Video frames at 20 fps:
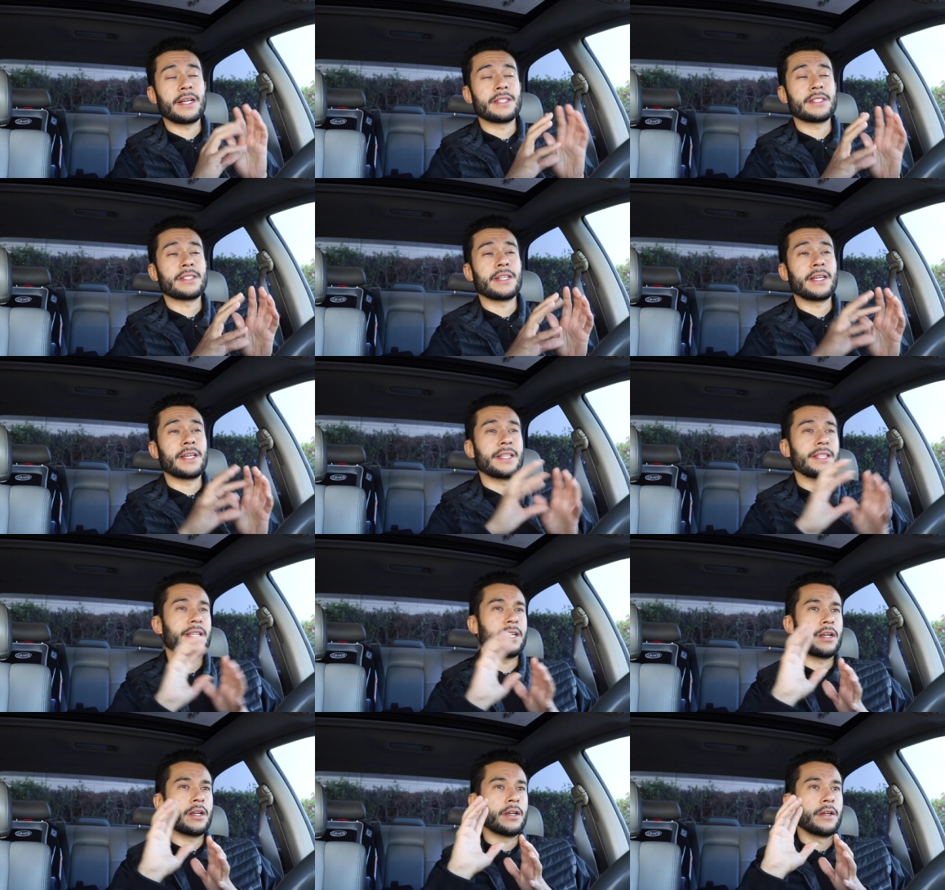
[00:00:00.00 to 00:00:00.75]
I
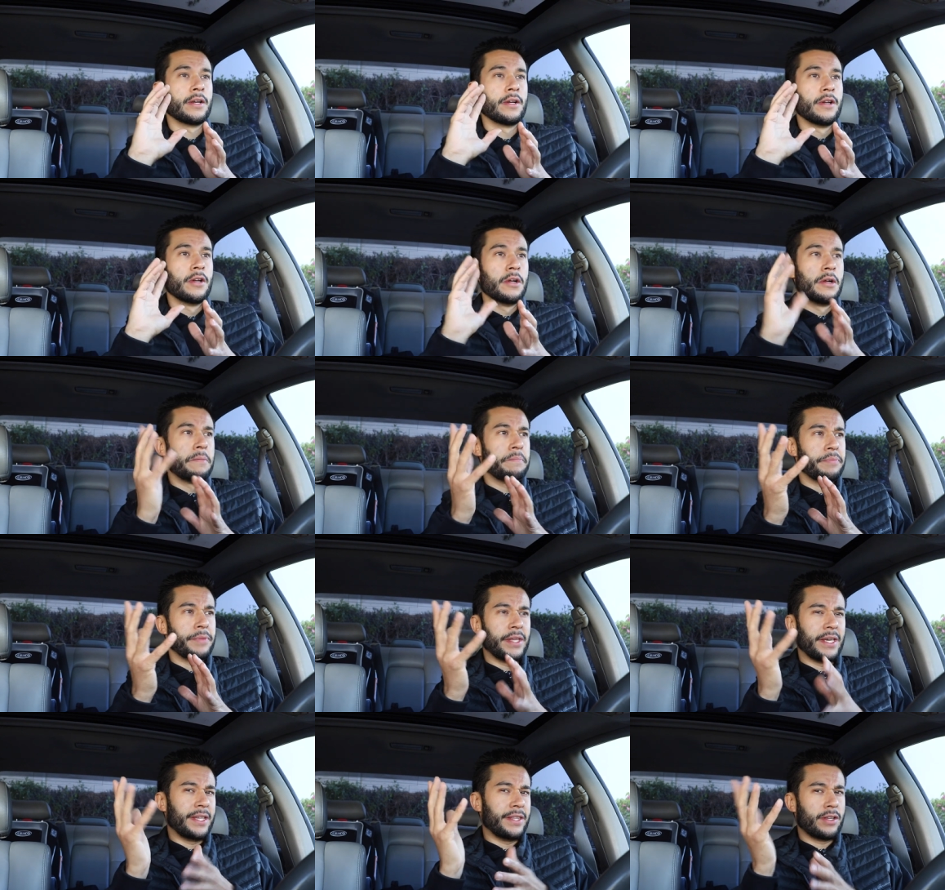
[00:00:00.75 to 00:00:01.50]
say they're
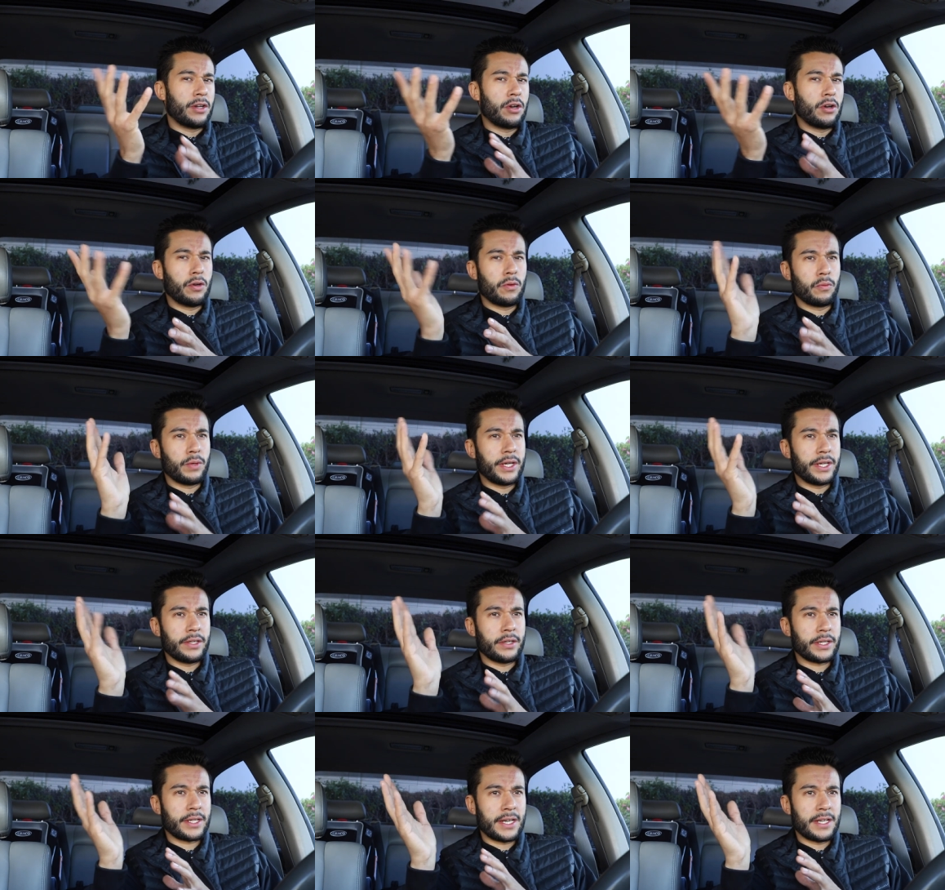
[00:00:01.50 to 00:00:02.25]
in their own
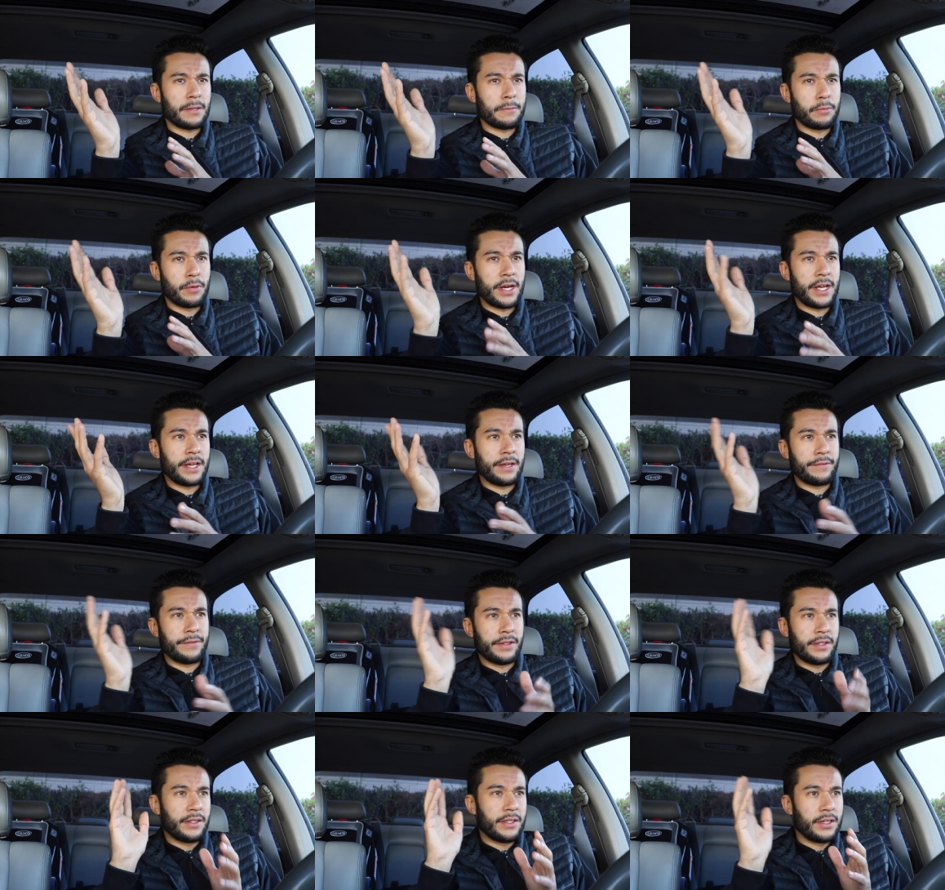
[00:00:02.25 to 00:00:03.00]
way they're kind of
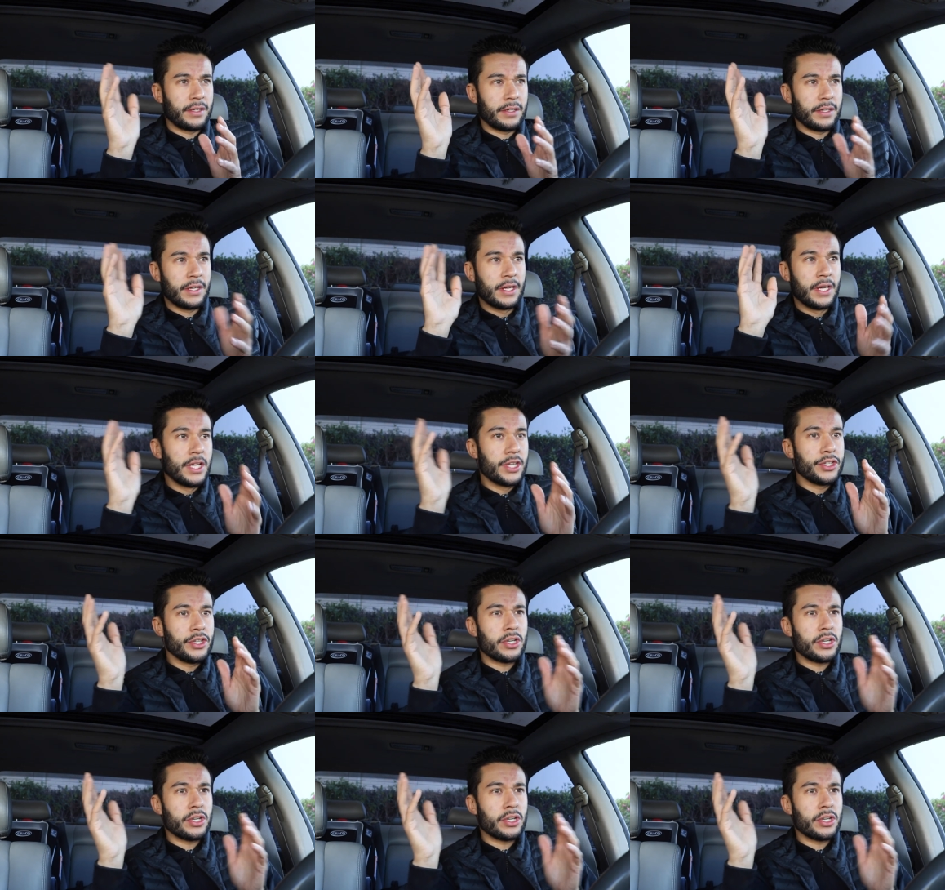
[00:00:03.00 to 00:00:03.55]
brave and they're